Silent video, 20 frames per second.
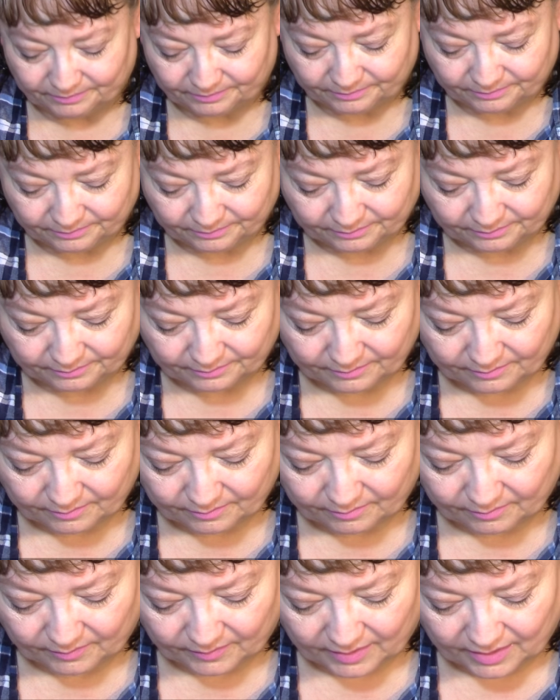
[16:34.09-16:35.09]

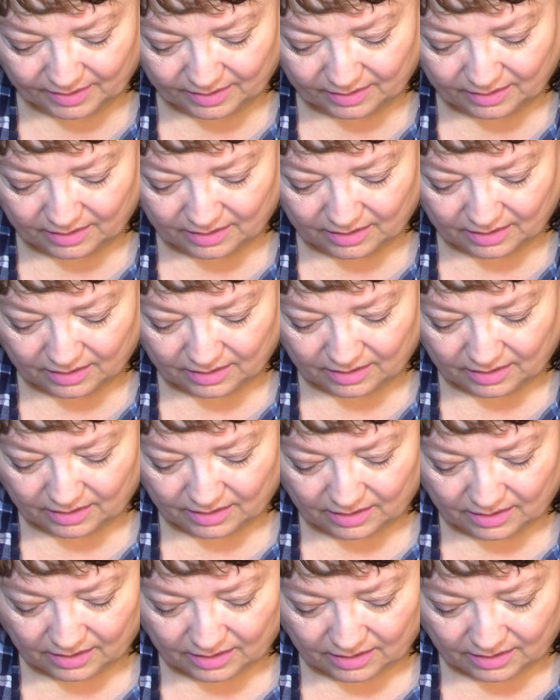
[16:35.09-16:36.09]

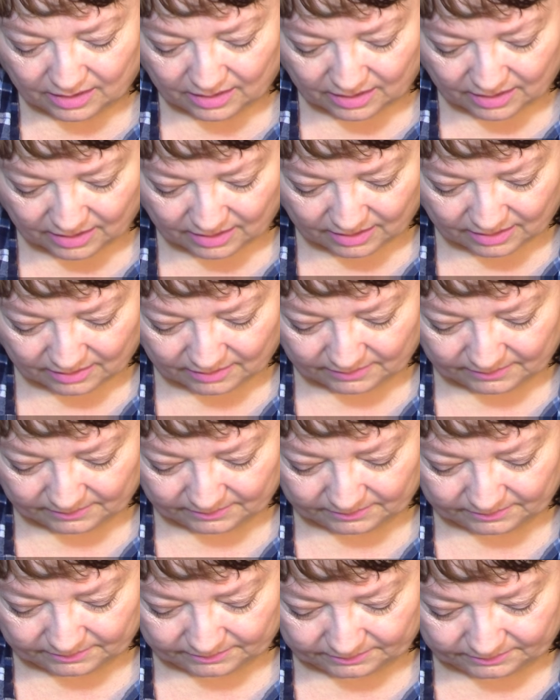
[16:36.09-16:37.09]

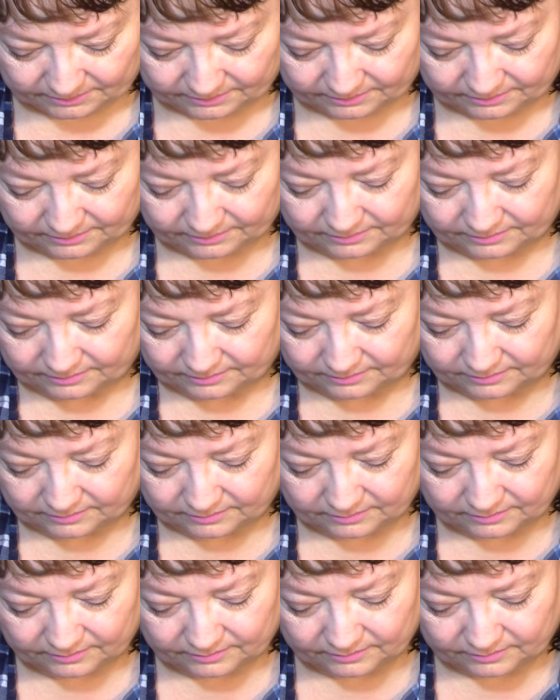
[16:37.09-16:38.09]

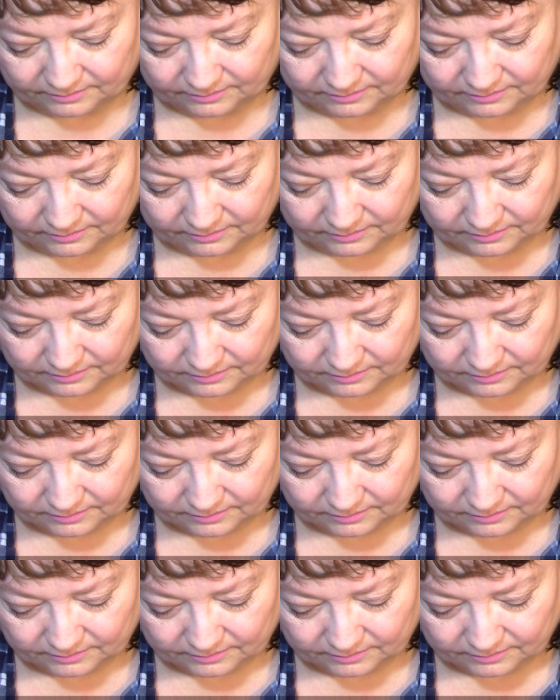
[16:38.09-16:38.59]
[no speech]